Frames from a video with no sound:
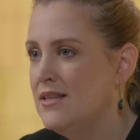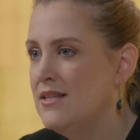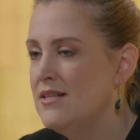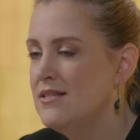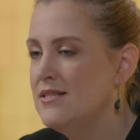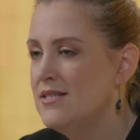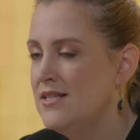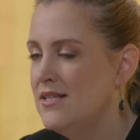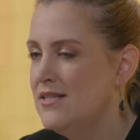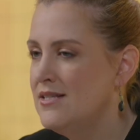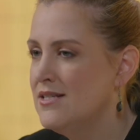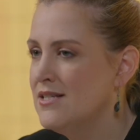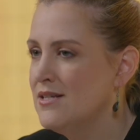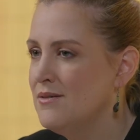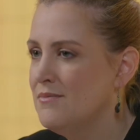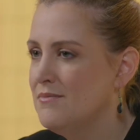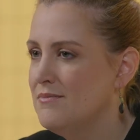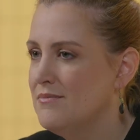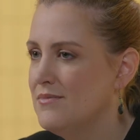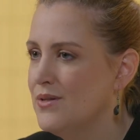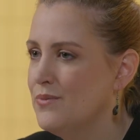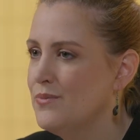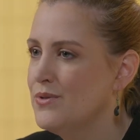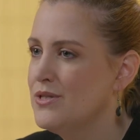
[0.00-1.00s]
in this
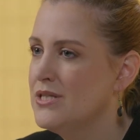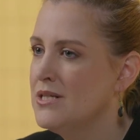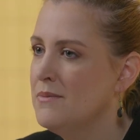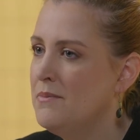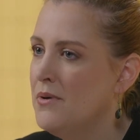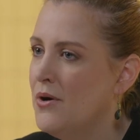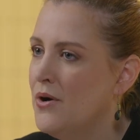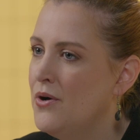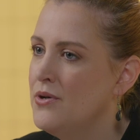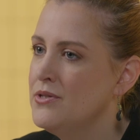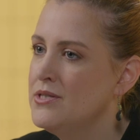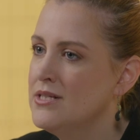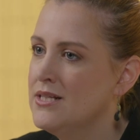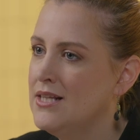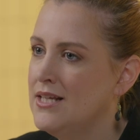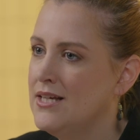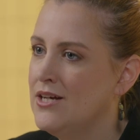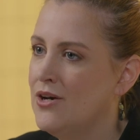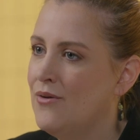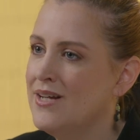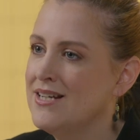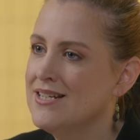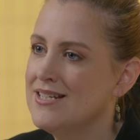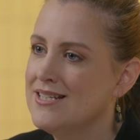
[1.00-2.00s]
system that was supposedly
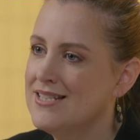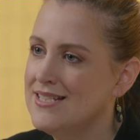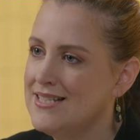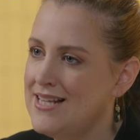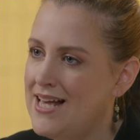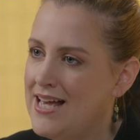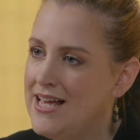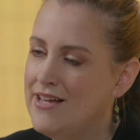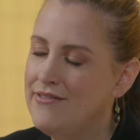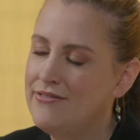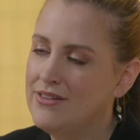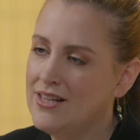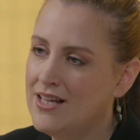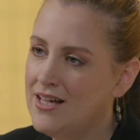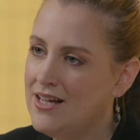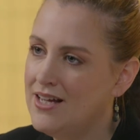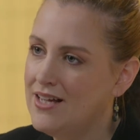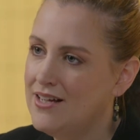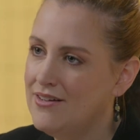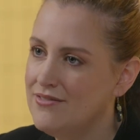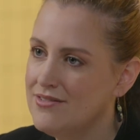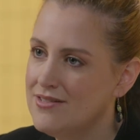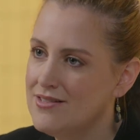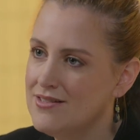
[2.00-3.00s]
going to save
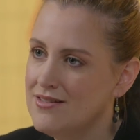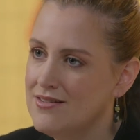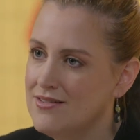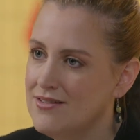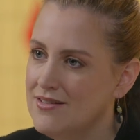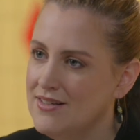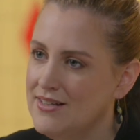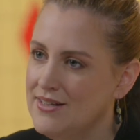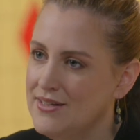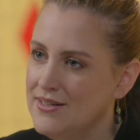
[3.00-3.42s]
lives.